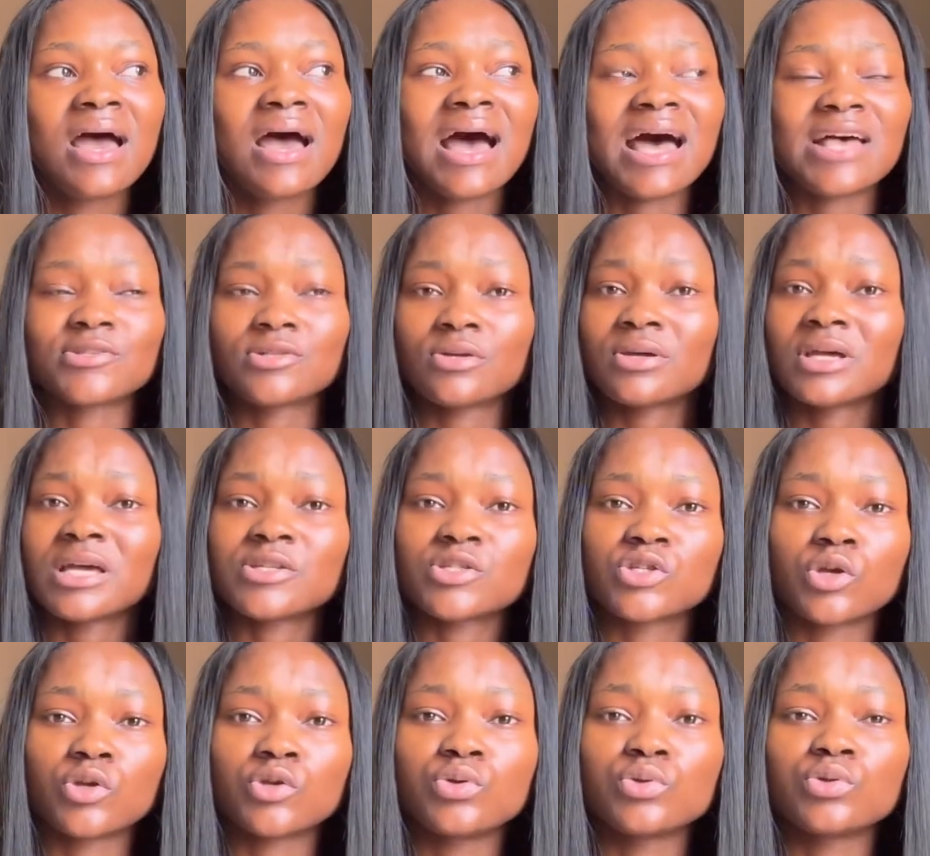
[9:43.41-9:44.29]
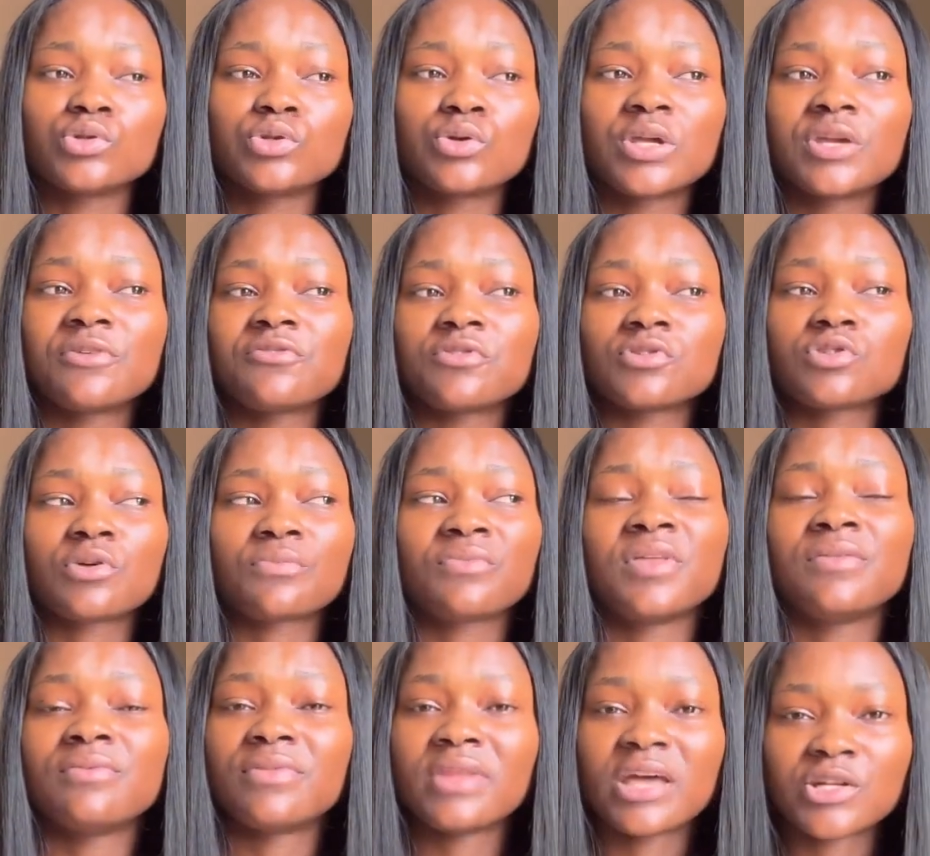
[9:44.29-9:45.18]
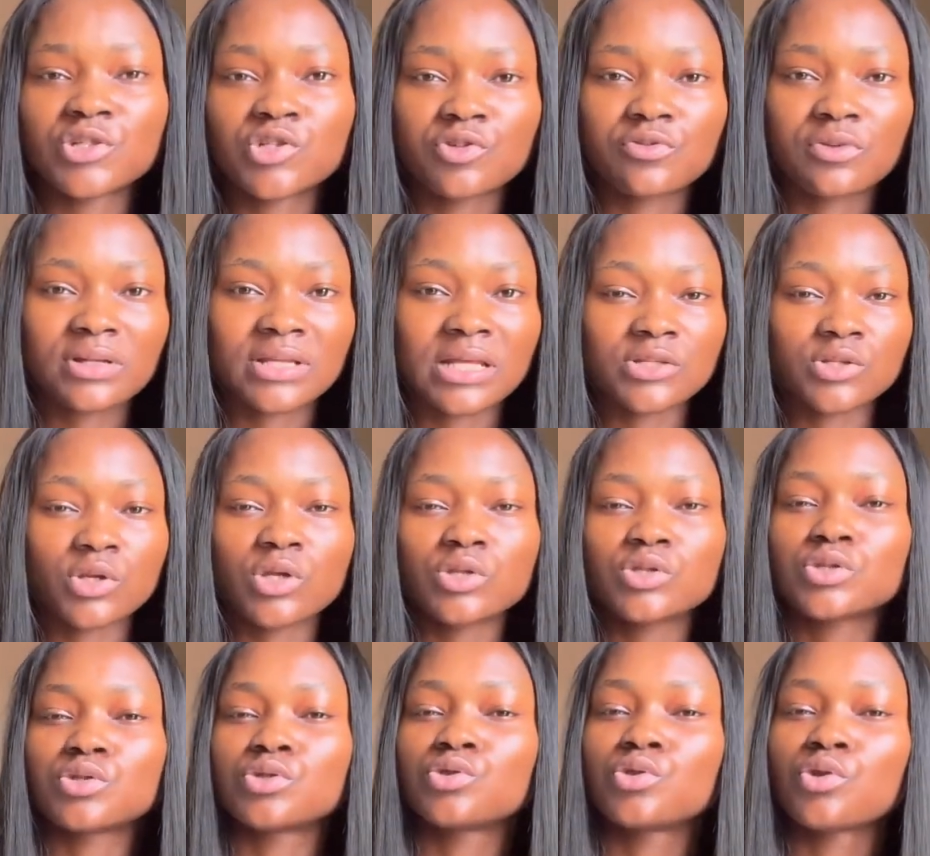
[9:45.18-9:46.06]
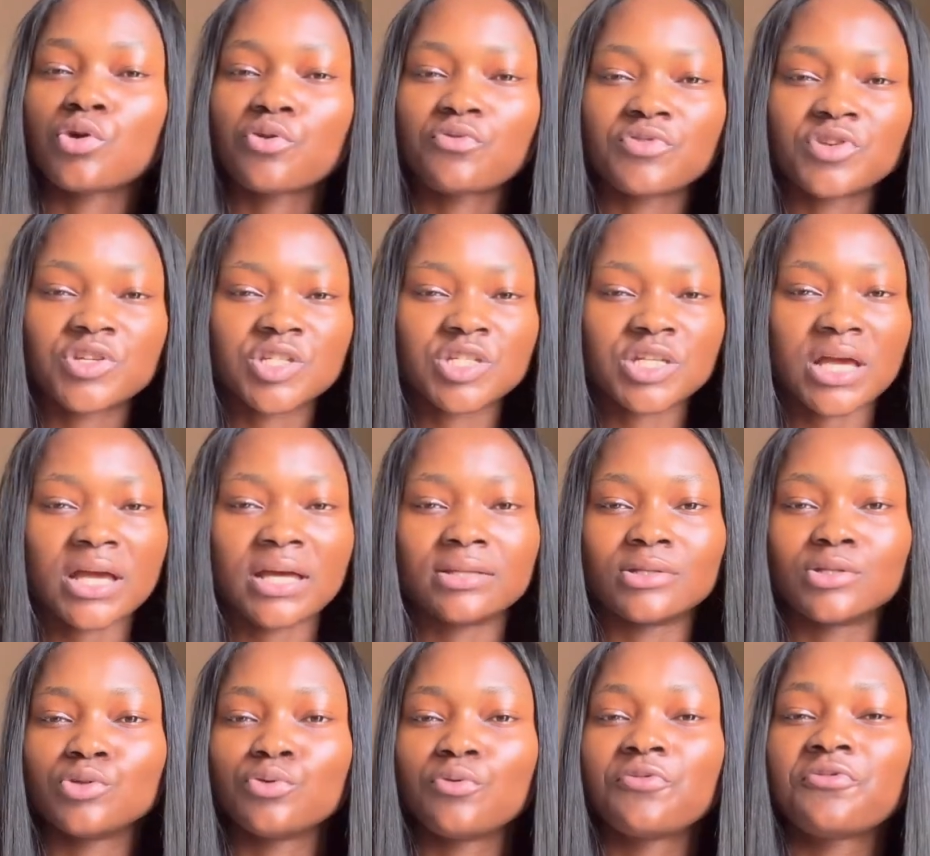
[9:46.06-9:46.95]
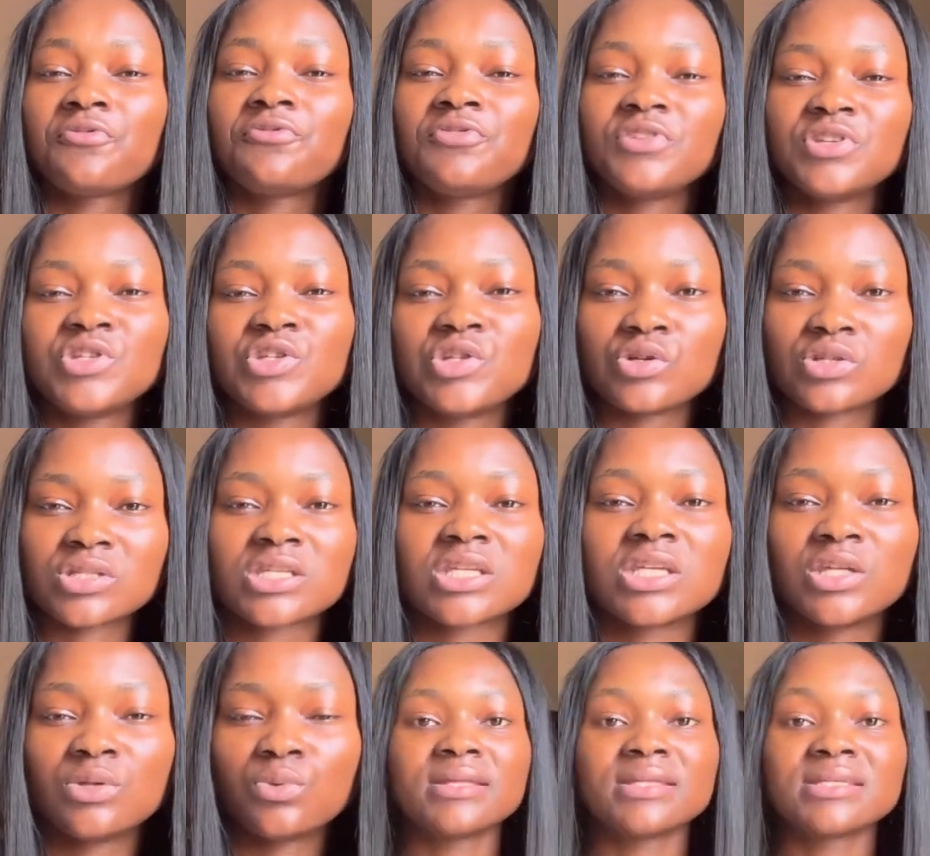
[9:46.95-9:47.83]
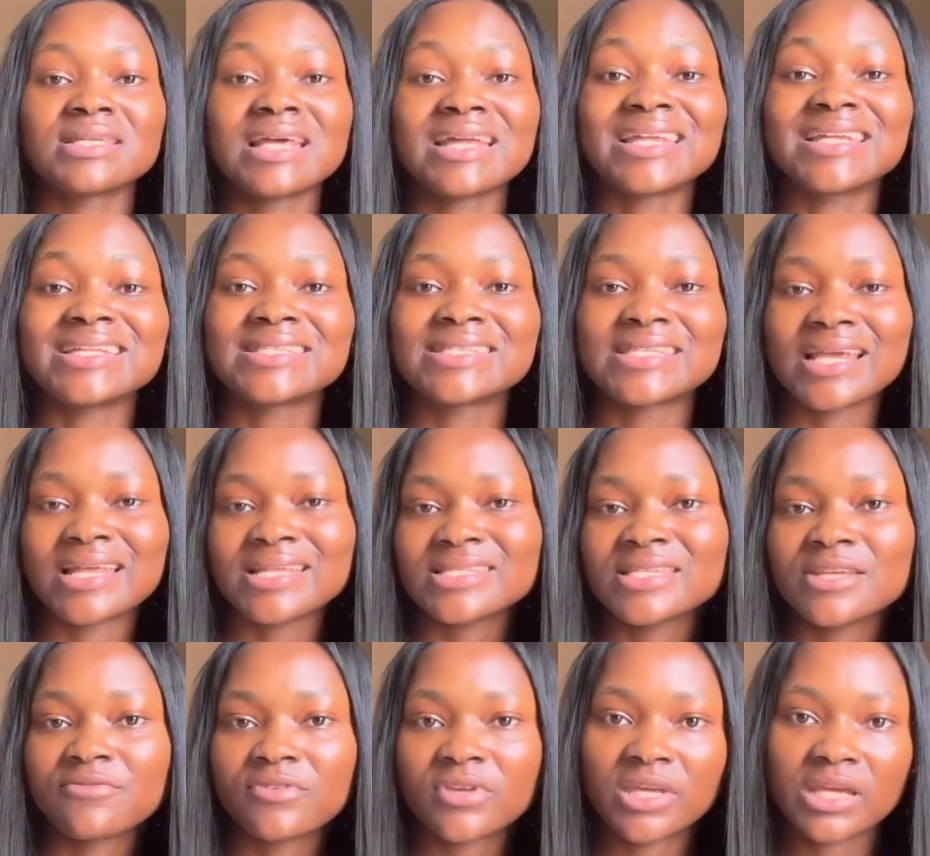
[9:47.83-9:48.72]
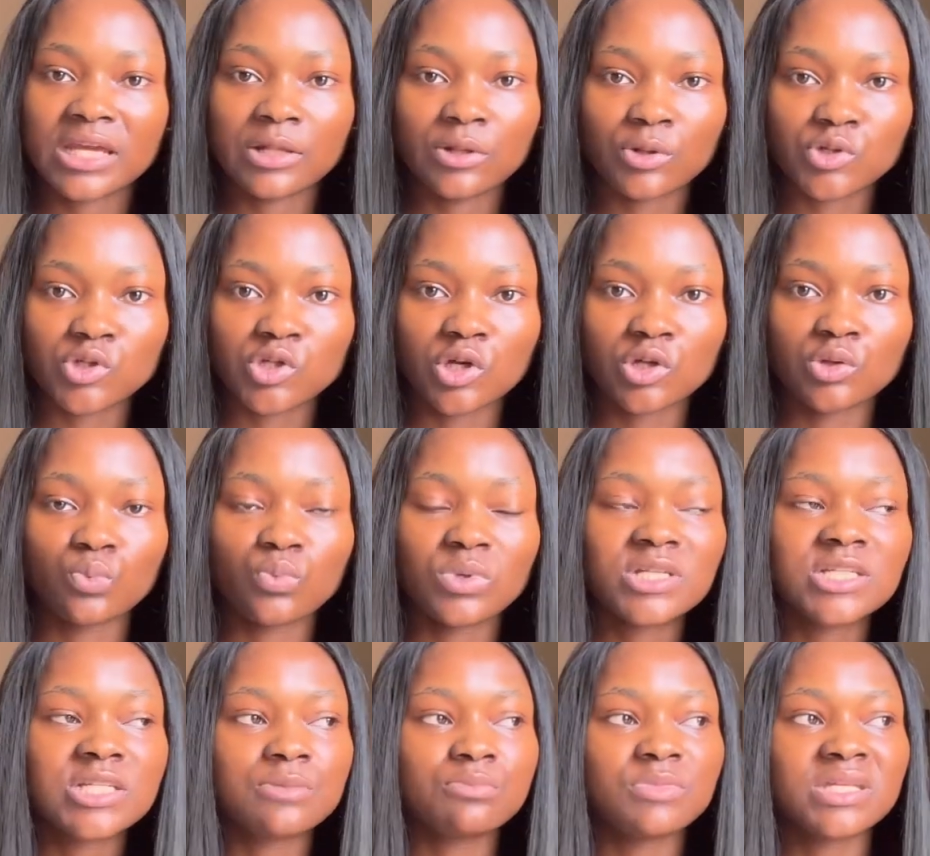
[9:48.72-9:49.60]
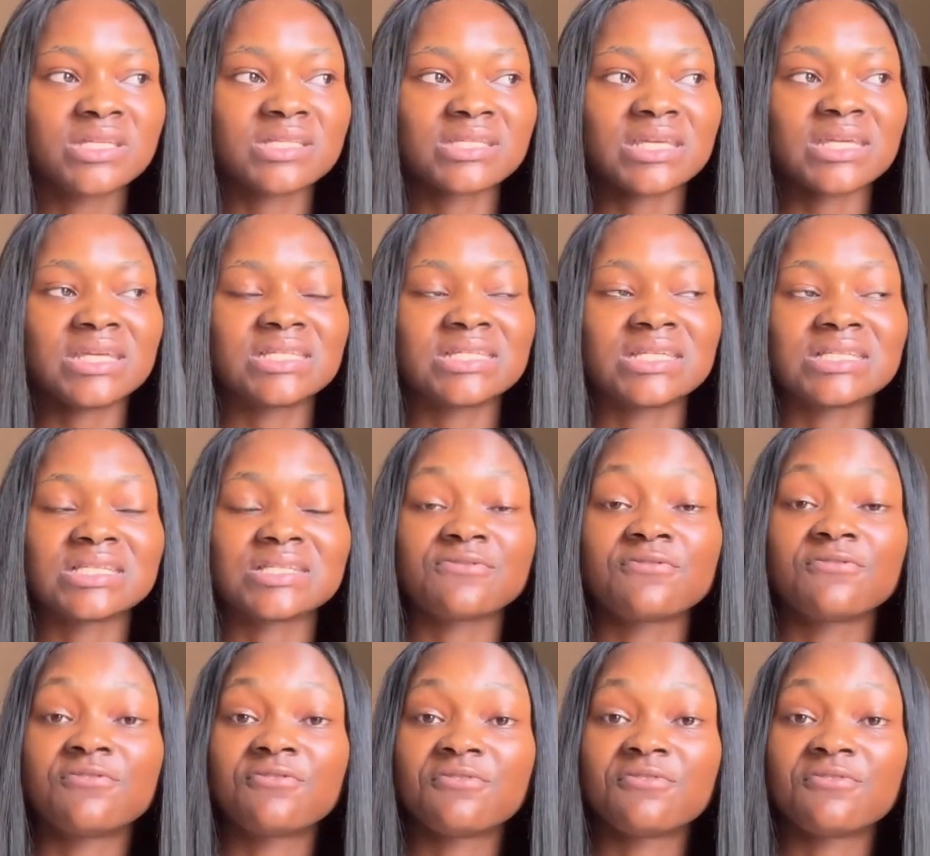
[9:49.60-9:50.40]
as long as you're looking for something natural that's going to nourish and you know feed your skin it's an intensive care lotion which means it is